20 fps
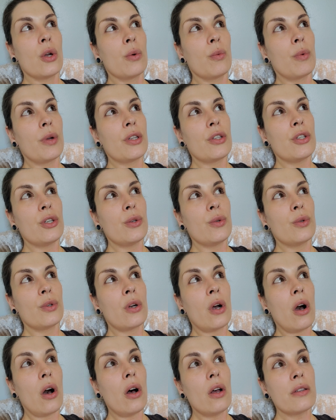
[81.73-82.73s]
When you
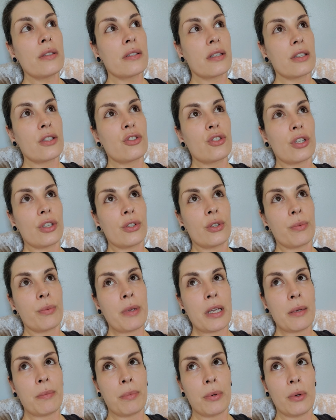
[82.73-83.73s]
call cisgender
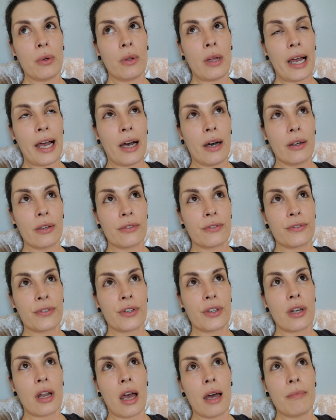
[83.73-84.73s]
people out
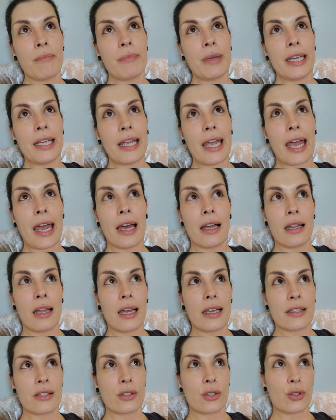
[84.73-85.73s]
for not being
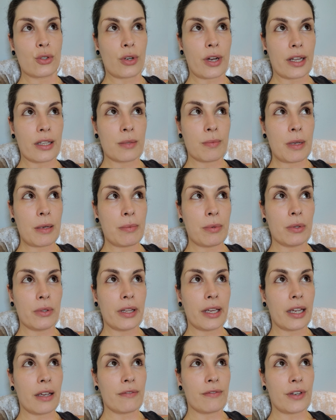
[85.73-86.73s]
allies to trans people,
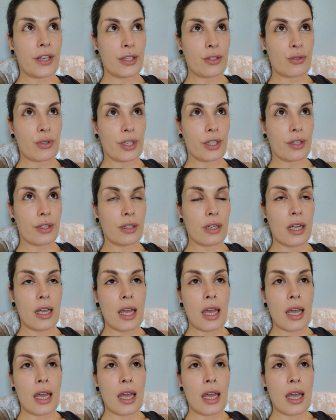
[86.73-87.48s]
they get very triggered.